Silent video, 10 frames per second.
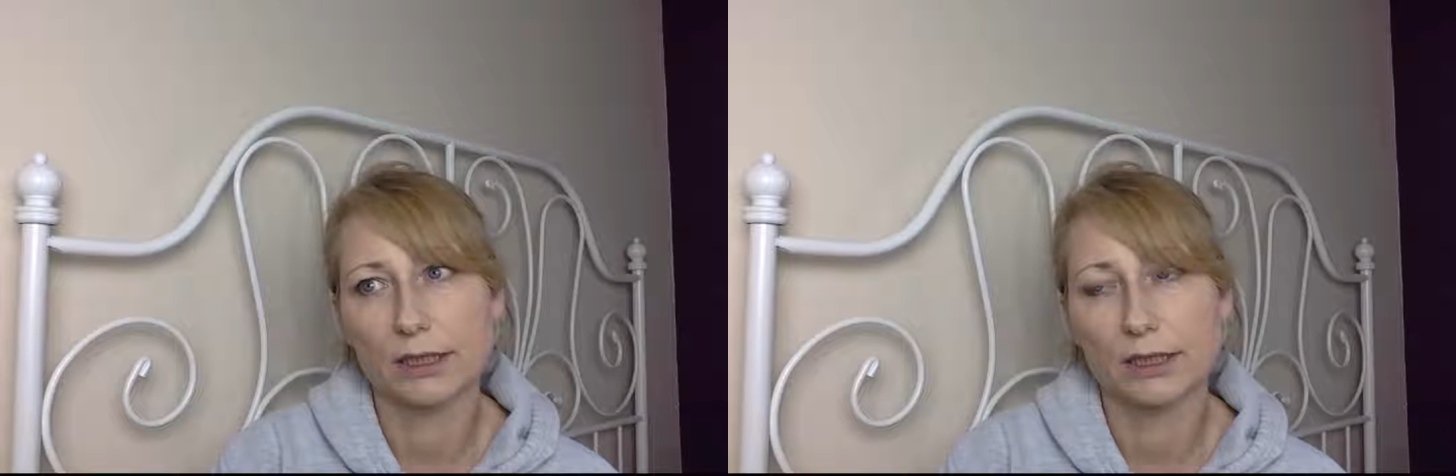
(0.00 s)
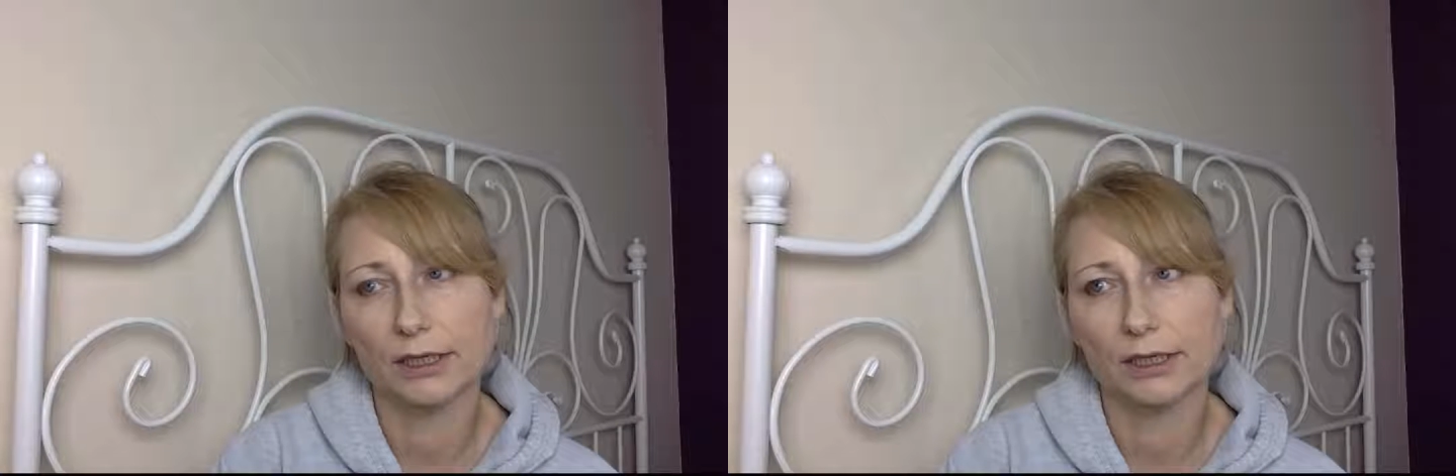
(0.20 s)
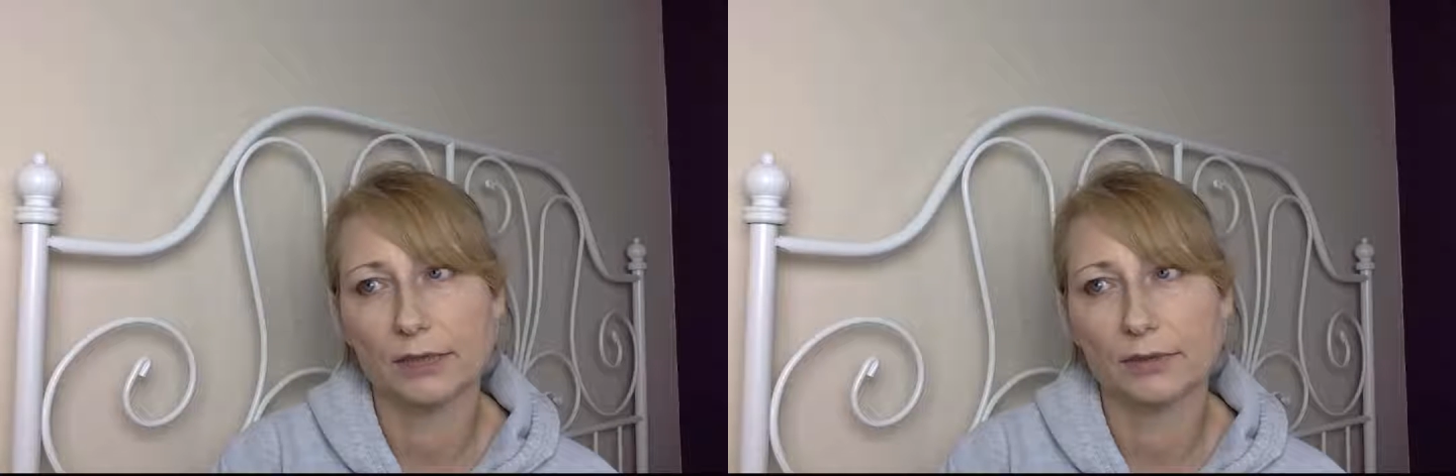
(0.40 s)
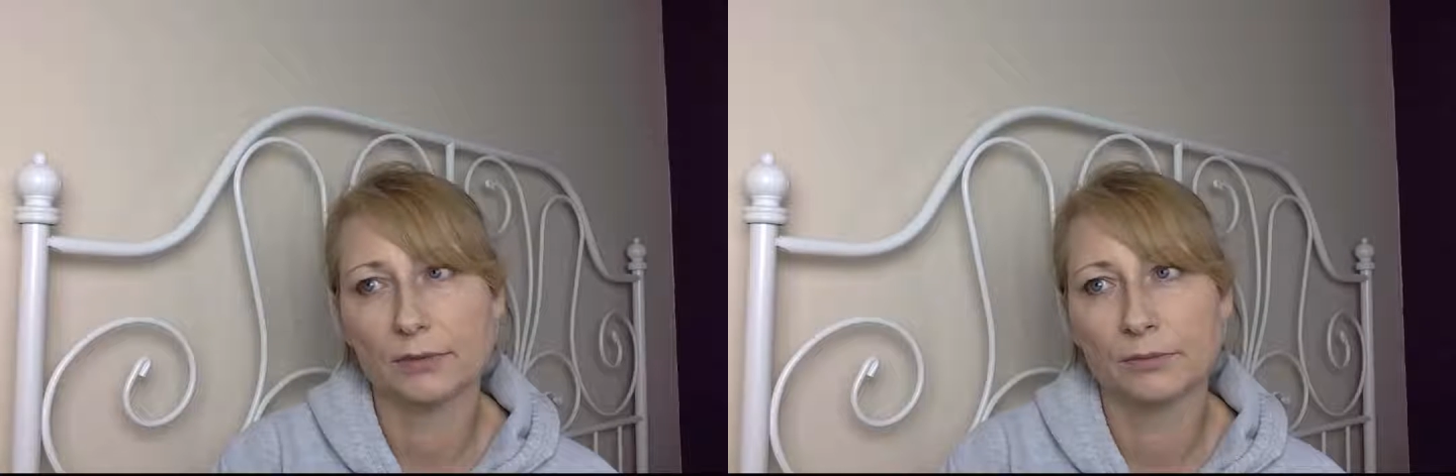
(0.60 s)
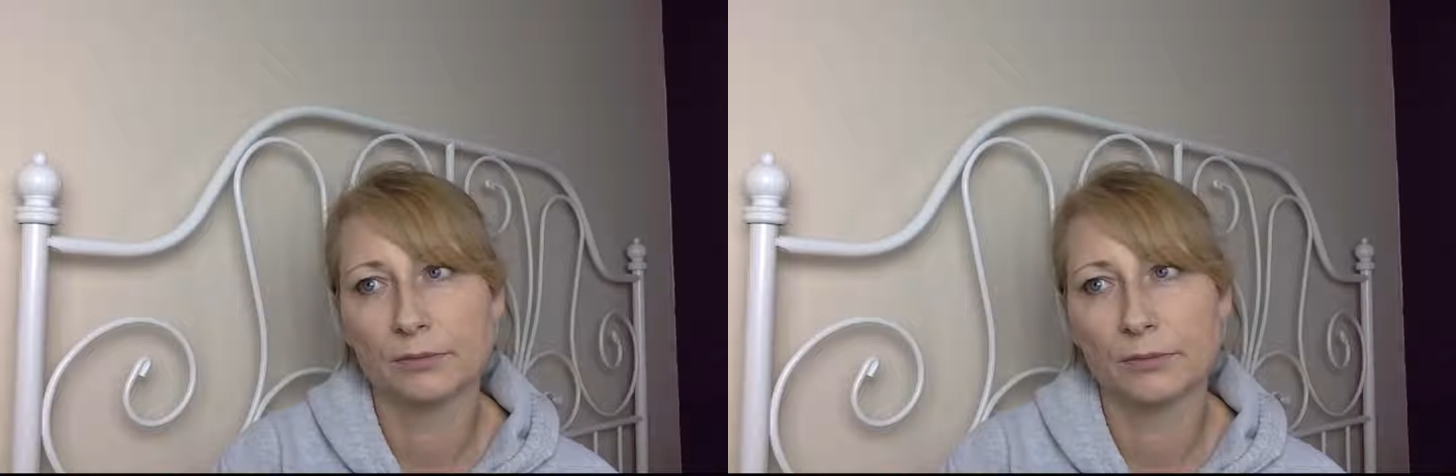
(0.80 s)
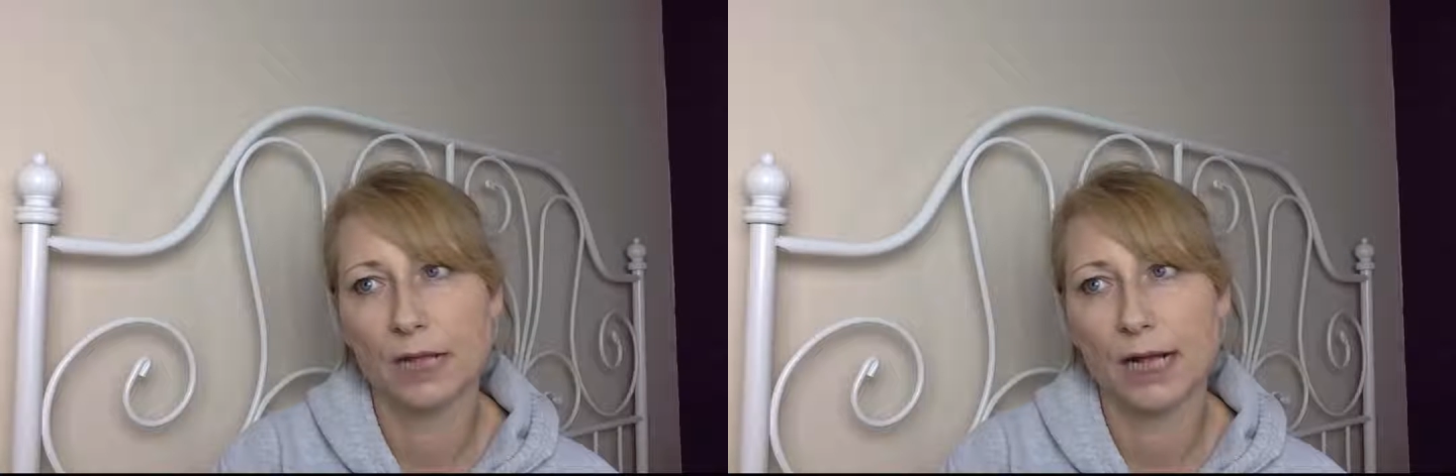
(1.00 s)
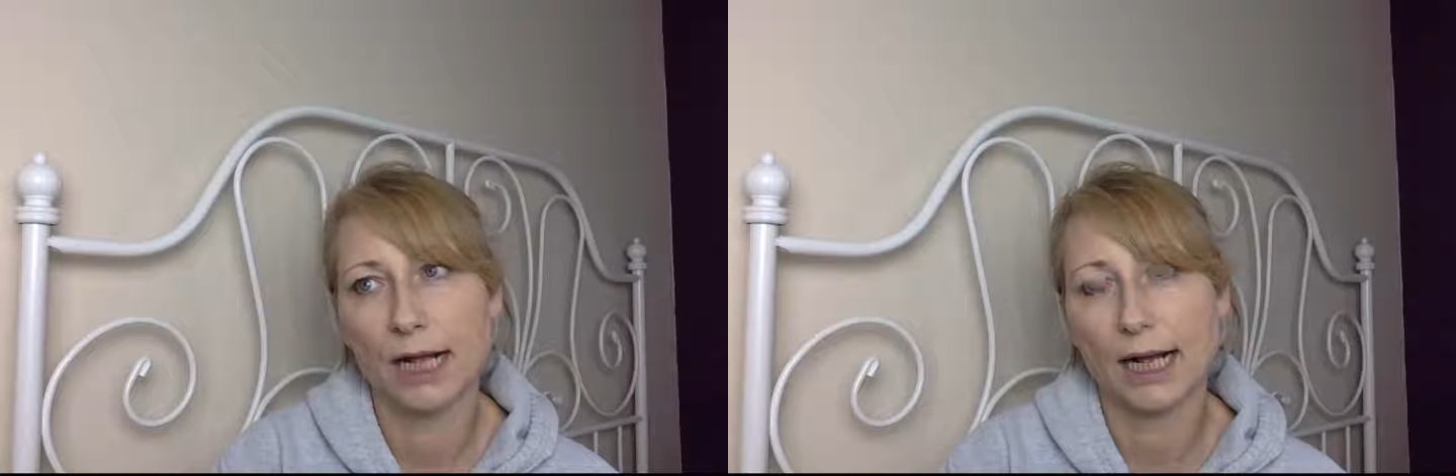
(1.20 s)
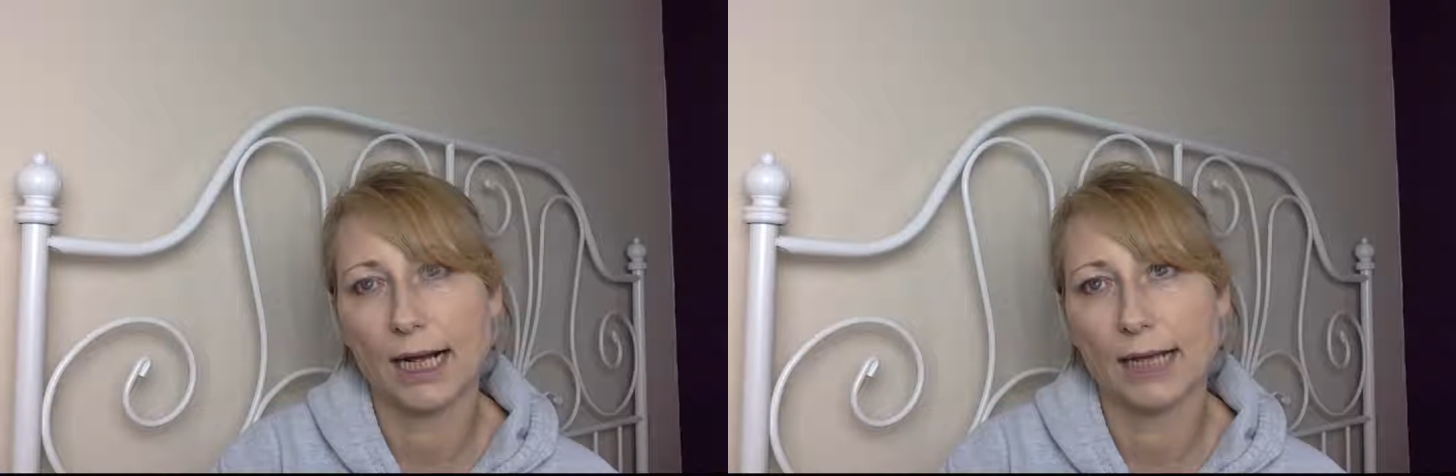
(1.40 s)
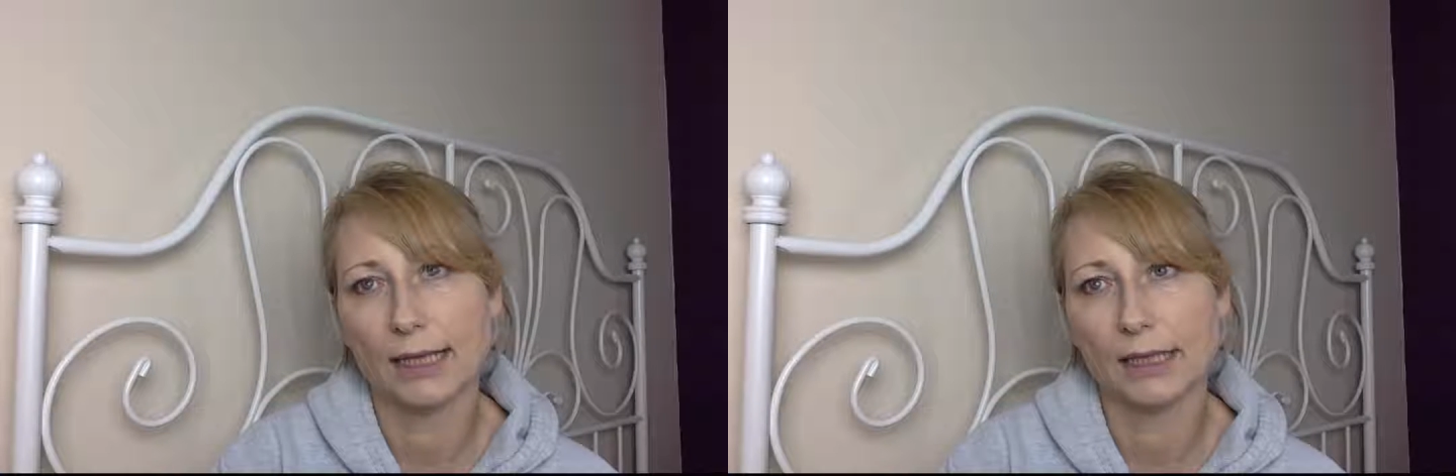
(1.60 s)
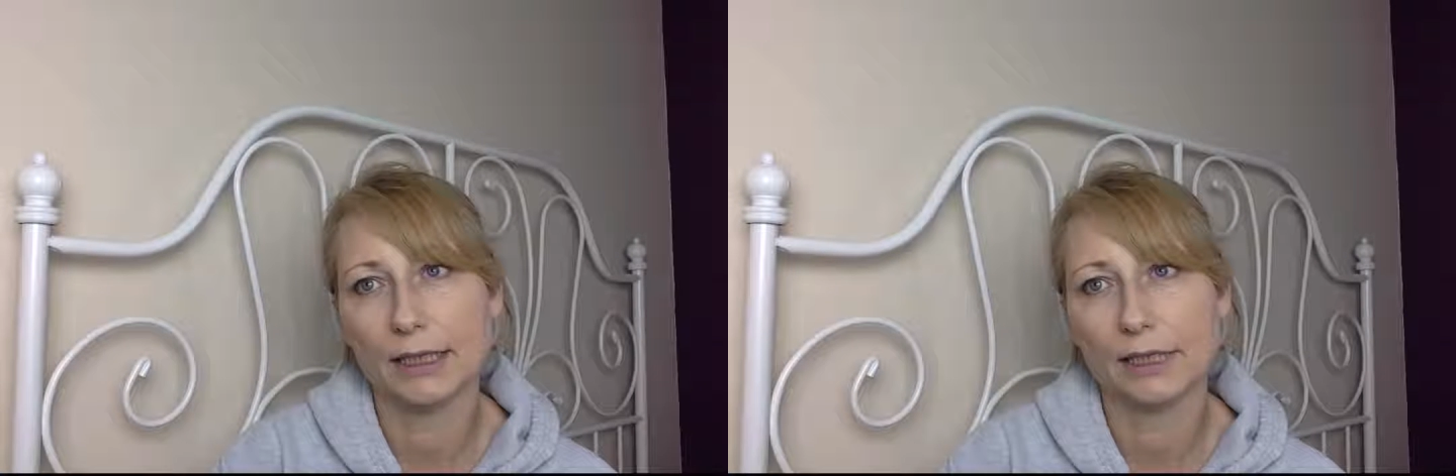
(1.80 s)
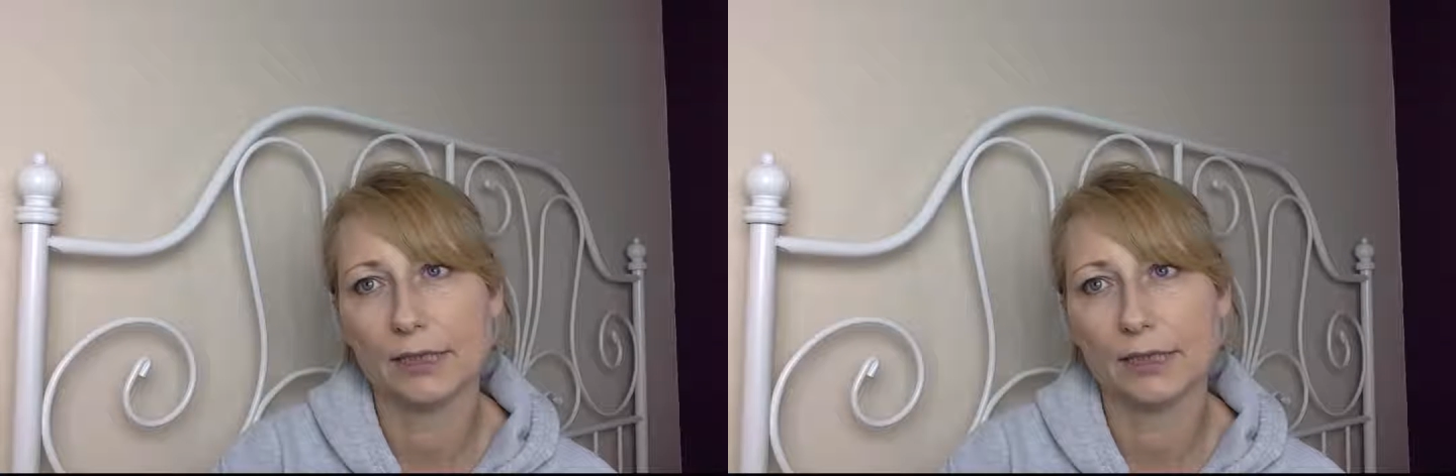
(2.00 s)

Um, I